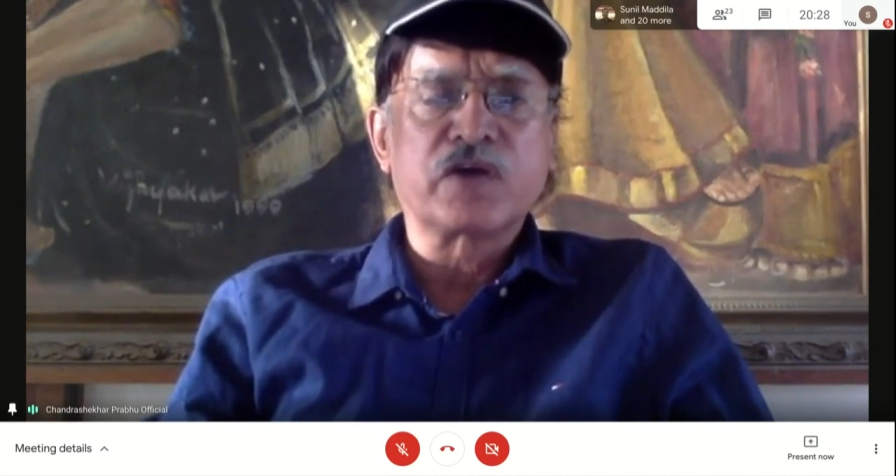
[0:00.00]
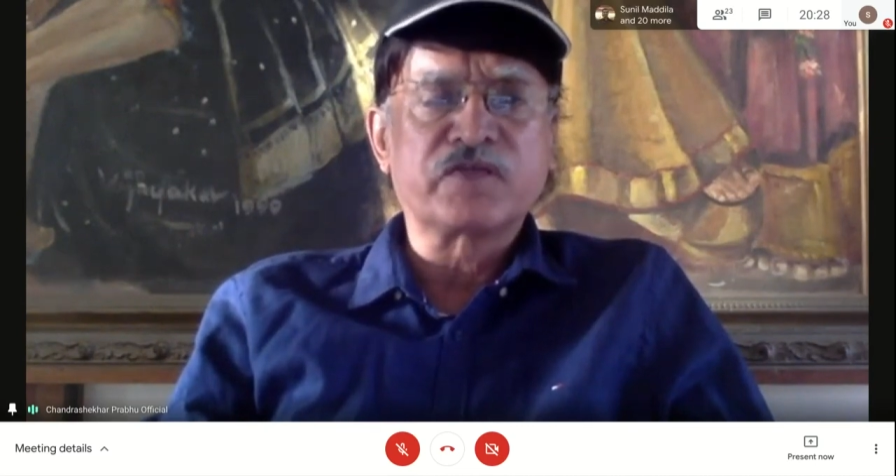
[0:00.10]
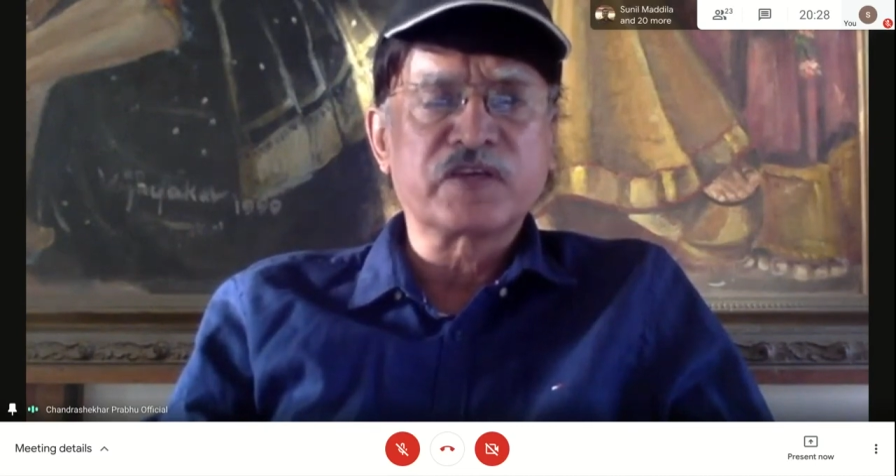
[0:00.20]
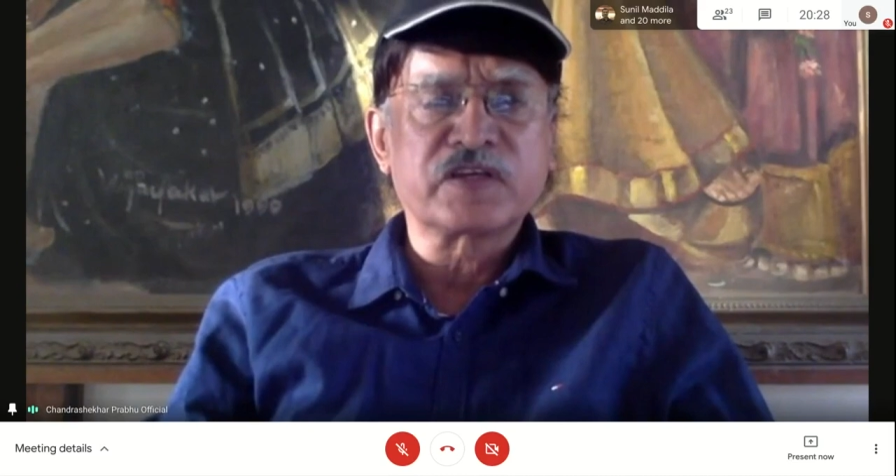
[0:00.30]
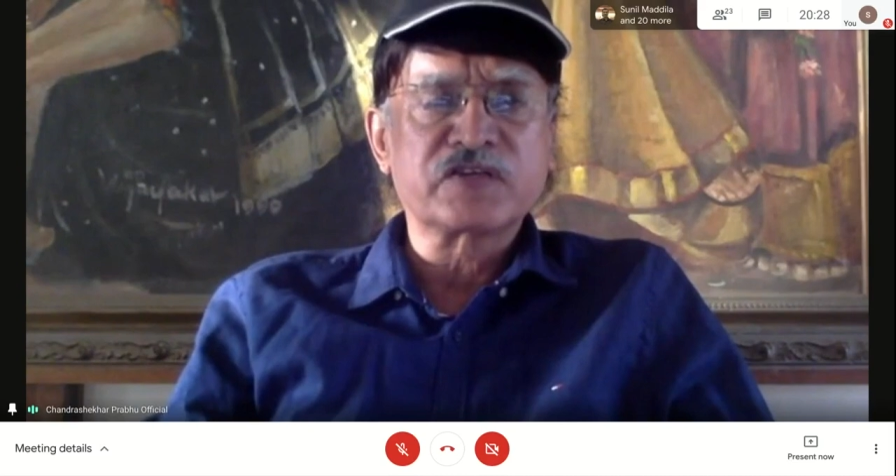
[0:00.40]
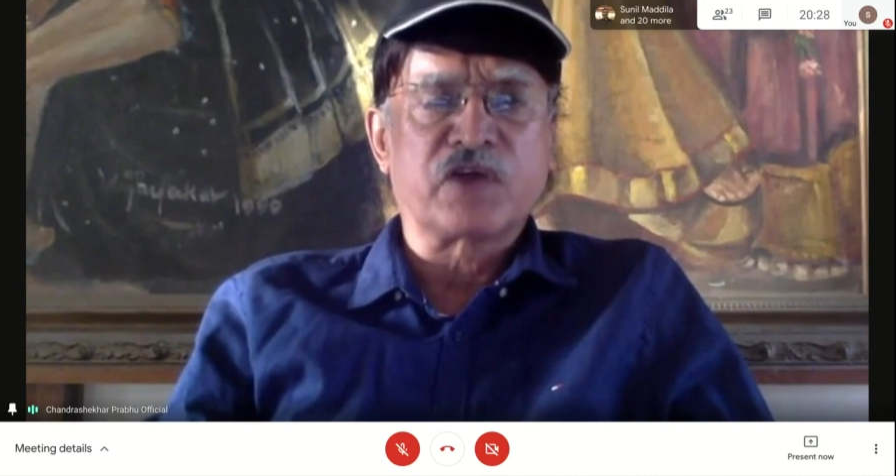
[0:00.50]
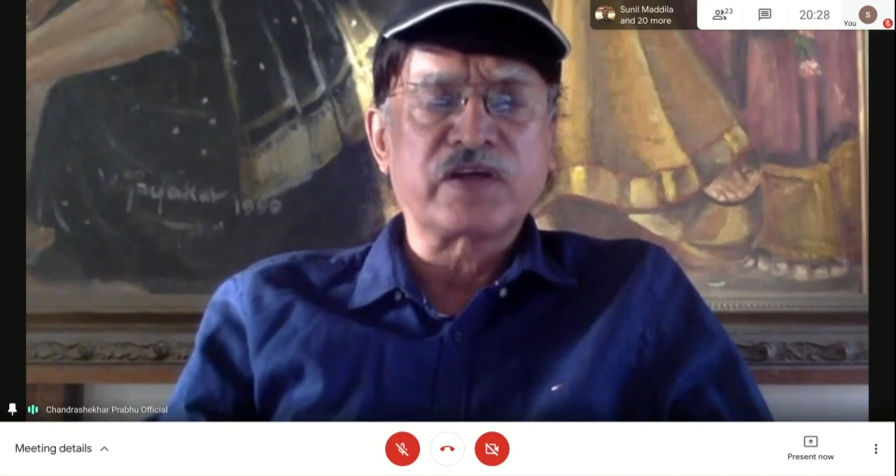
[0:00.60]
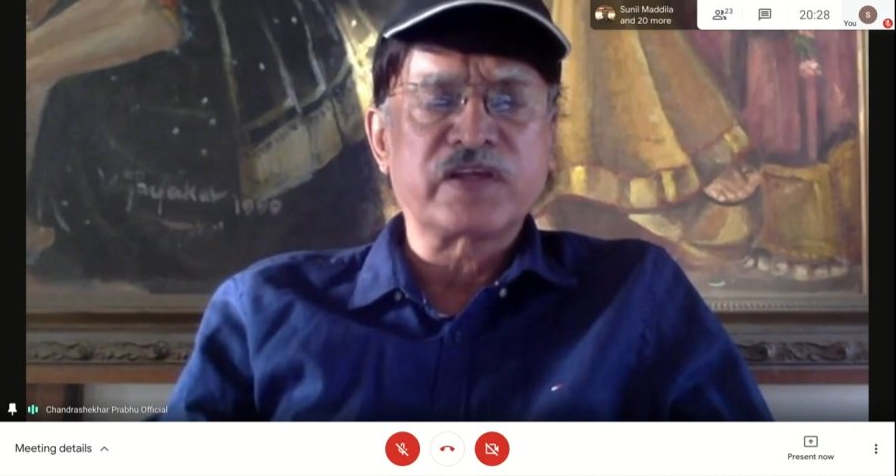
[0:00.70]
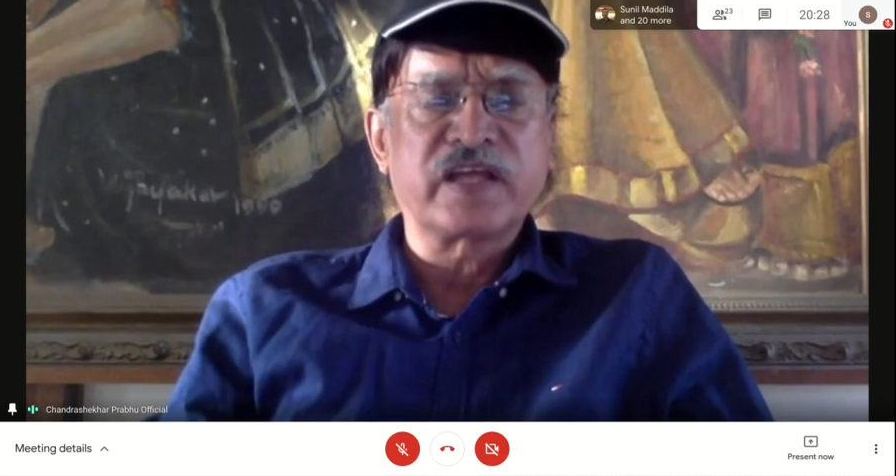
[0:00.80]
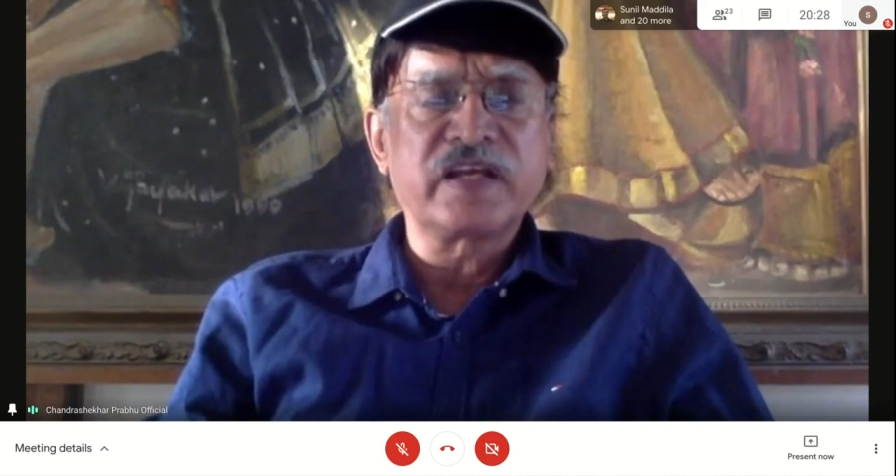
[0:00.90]
Or if it is
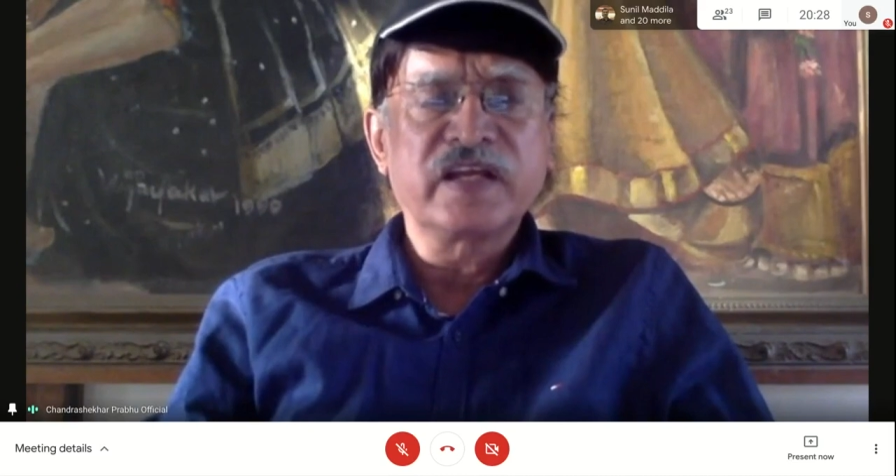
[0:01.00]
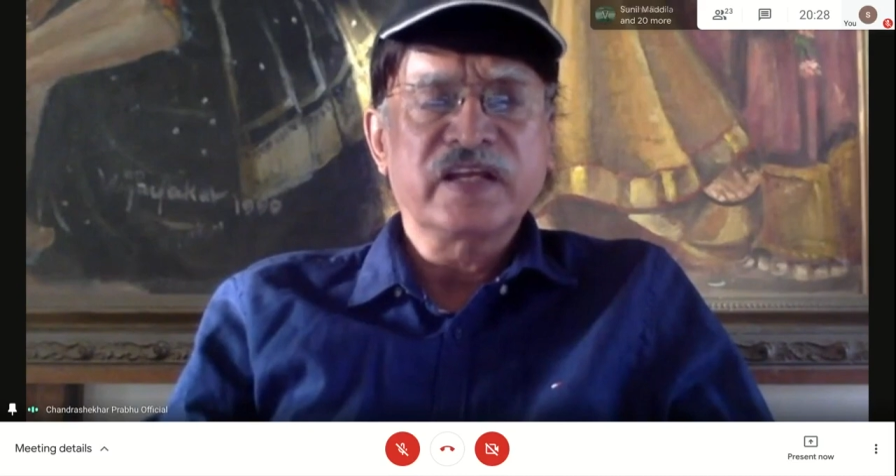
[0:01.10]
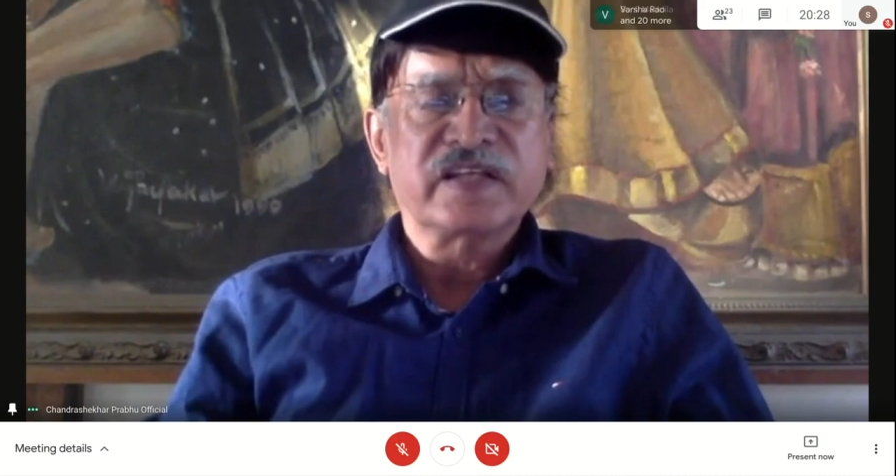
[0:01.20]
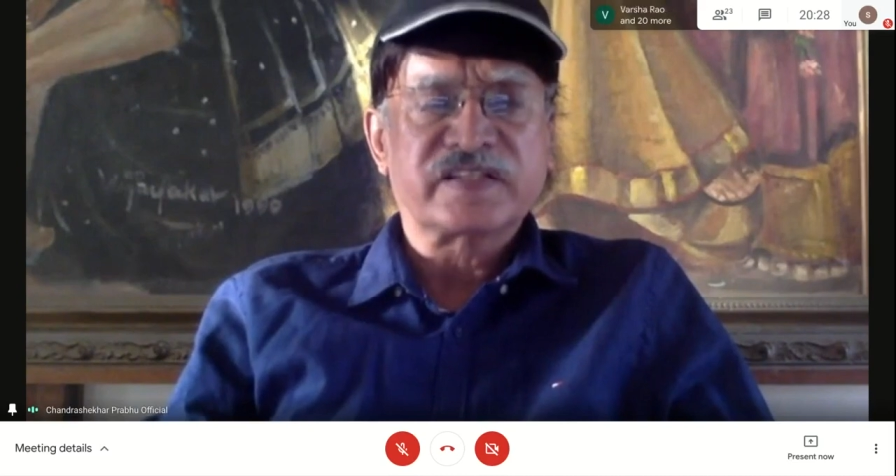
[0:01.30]
not there,